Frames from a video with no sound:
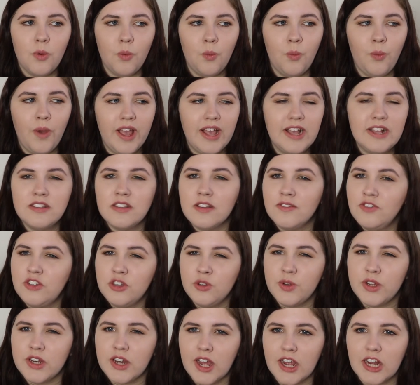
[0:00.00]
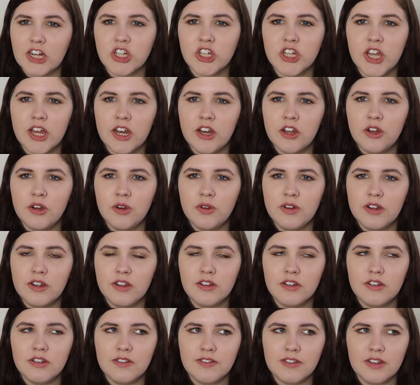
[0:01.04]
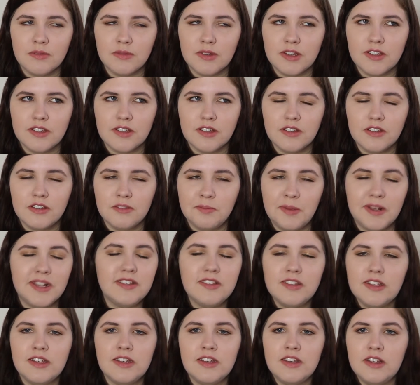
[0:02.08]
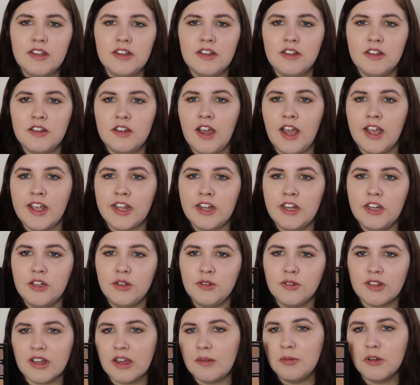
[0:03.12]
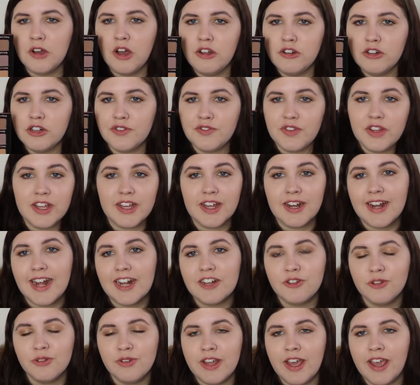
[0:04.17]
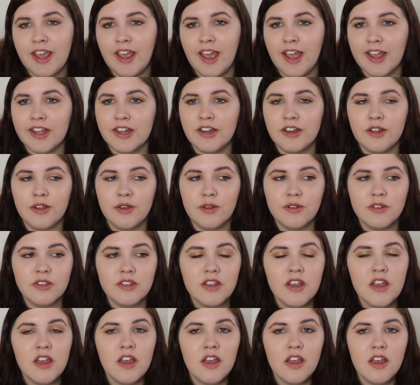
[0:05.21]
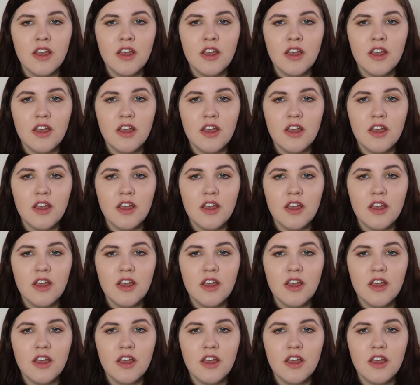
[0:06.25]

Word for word: ways of doing eyeshadow, if that makes sense. Basically, I can use a couple colors for like a natural day. I can use